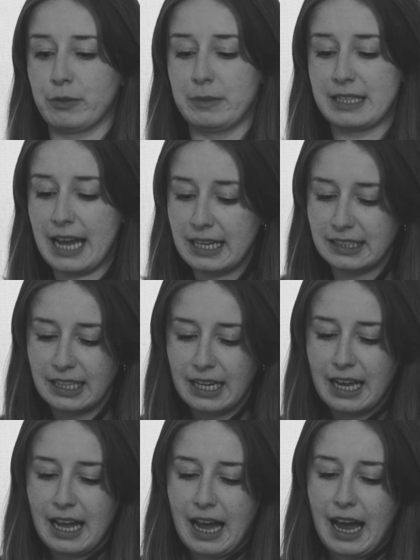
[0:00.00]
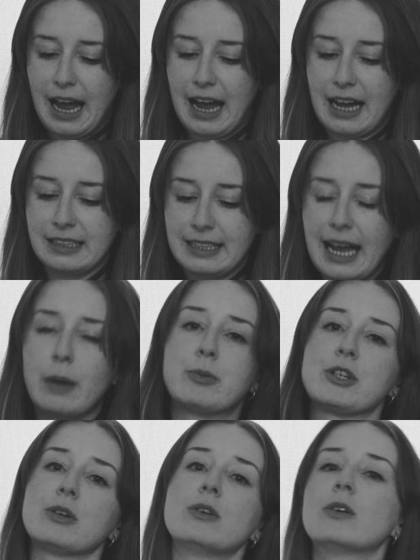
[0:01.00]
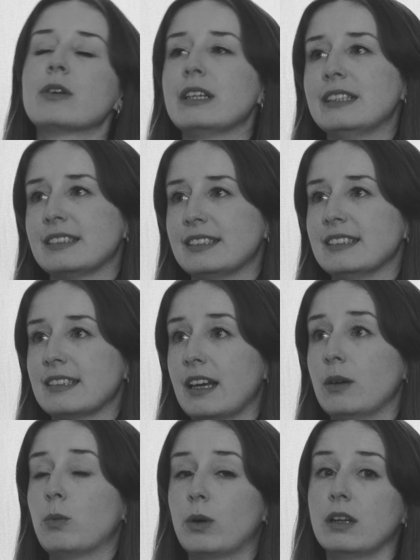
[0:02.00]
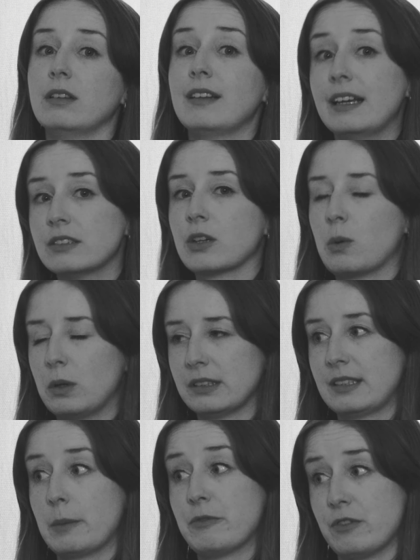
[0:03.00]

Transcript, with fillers: from the dead, and now Pretorius is like, well, let's go one step